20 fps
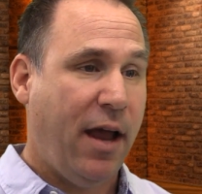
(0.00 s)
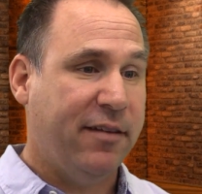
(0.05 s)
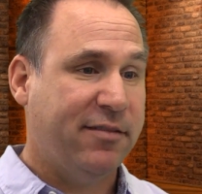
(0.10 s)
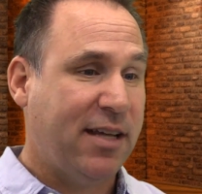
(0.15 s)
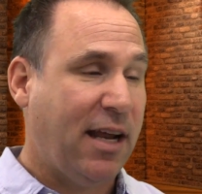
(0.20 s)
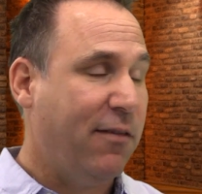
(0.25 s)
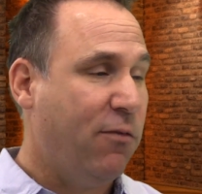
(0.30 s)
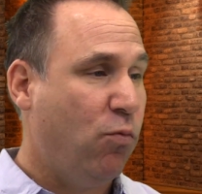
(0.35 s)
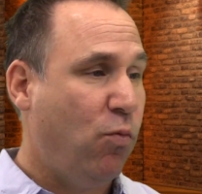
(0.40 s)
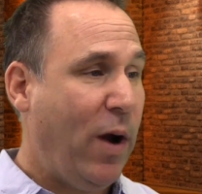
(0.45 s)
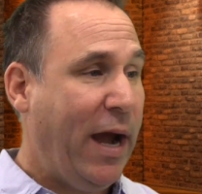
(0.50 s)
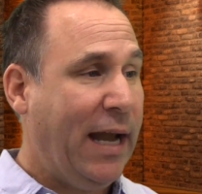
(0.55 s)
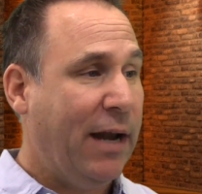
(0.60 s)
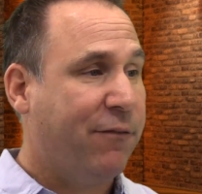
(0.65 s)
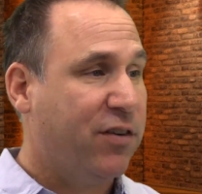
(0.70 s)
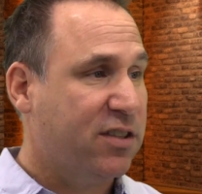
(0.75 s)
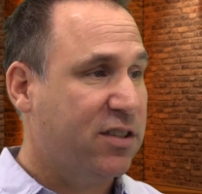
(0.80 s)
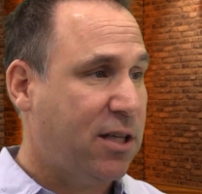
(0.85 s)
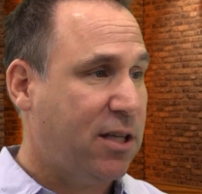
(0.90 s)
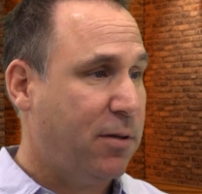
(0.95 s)
instead of
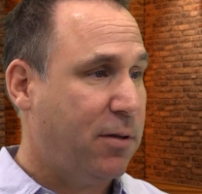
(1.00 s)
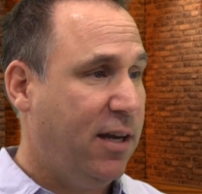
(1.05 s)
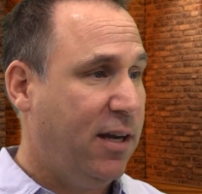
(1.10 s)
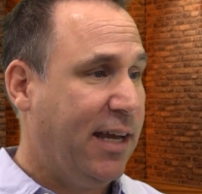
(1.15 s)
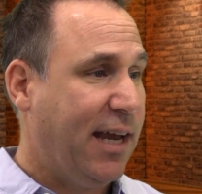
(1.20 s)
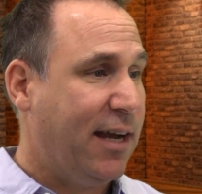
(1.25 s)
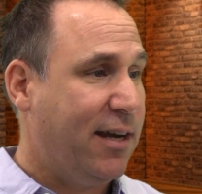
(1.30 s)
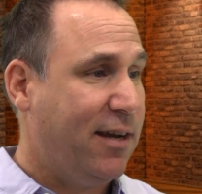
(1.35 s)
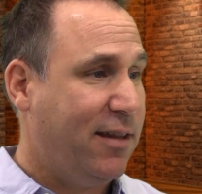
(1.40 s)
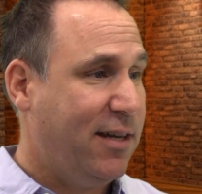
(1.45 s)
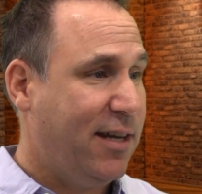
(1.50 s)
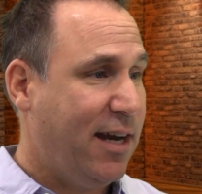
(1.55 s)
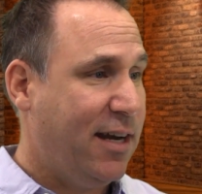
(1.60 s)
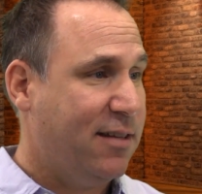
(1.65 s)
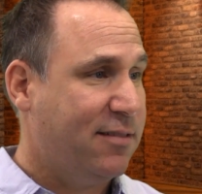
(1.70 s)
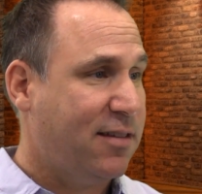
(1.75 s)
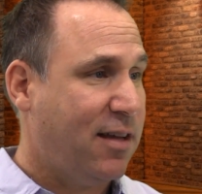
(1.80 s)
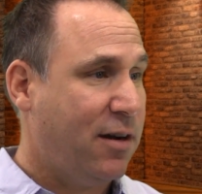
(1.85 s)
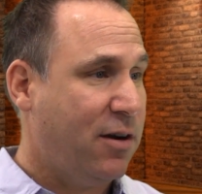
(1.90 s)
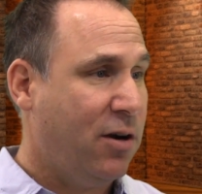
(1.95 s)
waiting for something to get into the
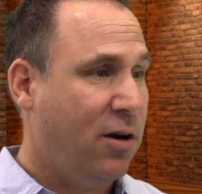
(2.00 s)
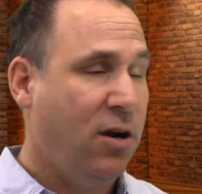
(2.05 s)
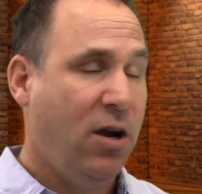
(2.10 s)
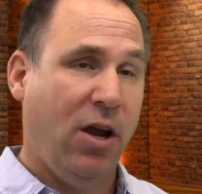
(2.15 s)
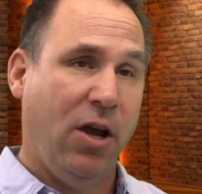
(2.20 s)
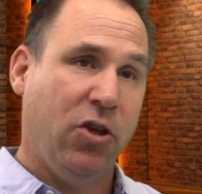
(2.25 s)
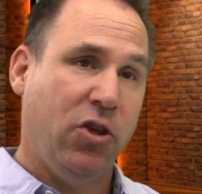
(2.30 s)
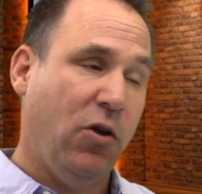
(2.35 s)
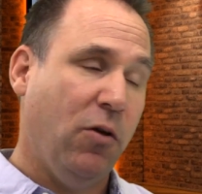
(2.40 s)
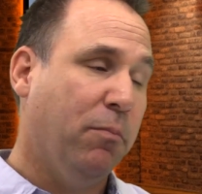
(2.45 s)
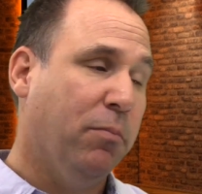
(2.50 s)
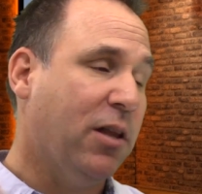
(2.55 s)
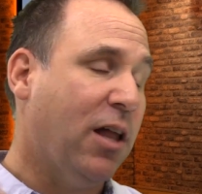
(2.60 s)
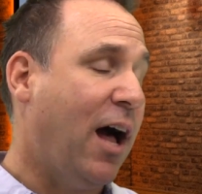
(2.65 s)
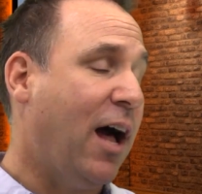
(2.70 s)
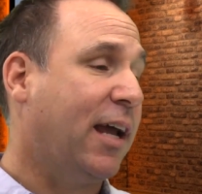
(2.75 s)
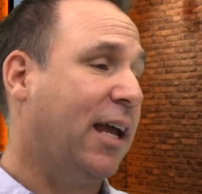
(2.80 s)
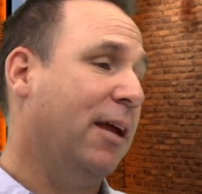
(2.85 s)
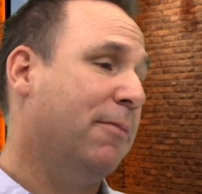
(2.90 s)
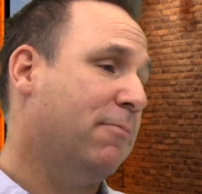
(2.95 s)
data center, you
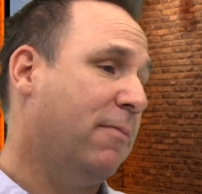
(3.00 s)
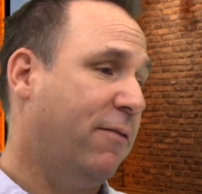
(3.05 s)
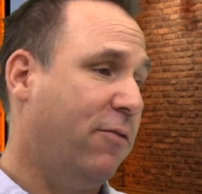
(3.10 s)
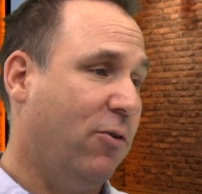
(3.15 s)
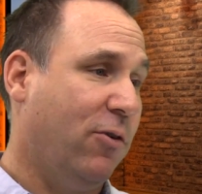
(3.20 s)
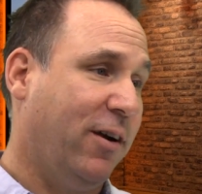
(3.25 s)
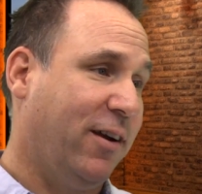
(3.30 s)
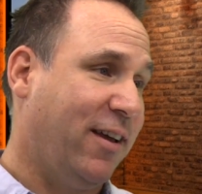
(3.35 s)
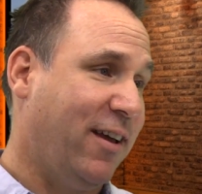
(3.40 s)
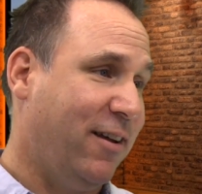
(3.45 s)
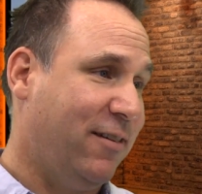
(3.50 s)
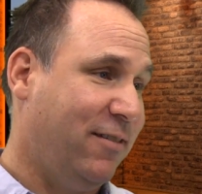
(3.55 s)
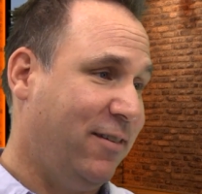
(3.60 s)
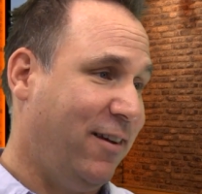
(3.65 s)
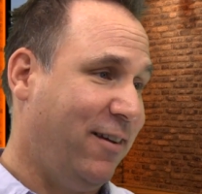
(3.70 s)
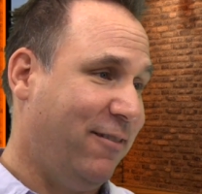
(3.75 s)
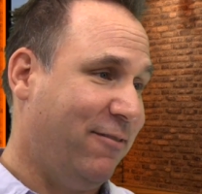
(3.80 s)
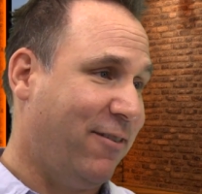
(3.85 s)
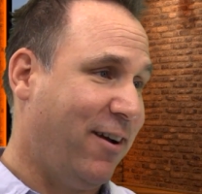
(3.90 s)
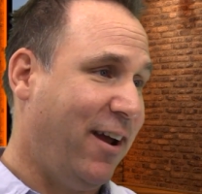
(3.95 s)
block it before it gets
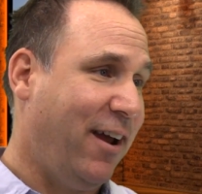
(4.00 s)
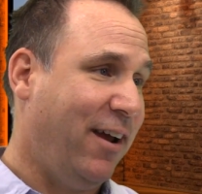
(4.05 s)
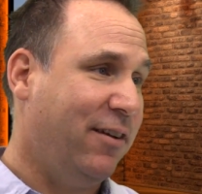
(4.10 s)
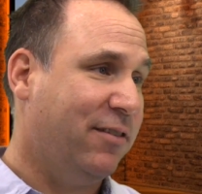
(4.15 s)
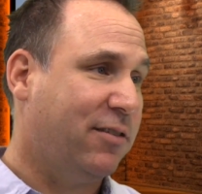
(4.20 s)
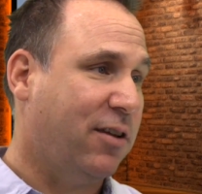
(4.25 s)
in, right?